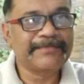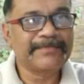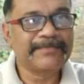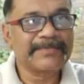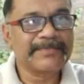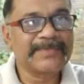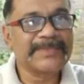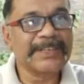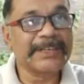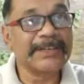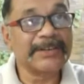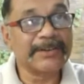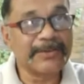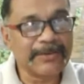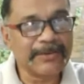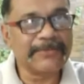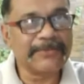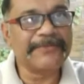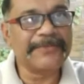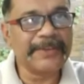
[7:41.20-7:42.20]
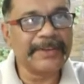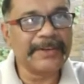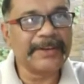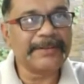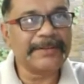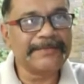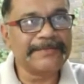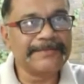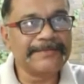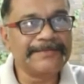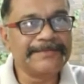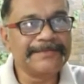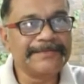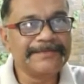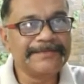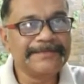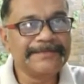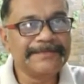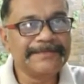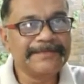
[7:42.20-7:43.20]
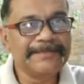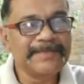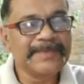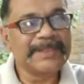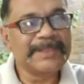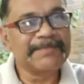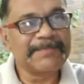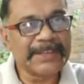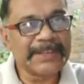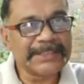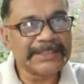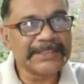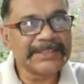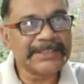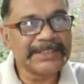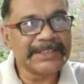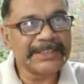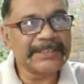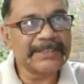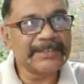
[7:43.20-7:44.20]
that chlorophyll, the plastid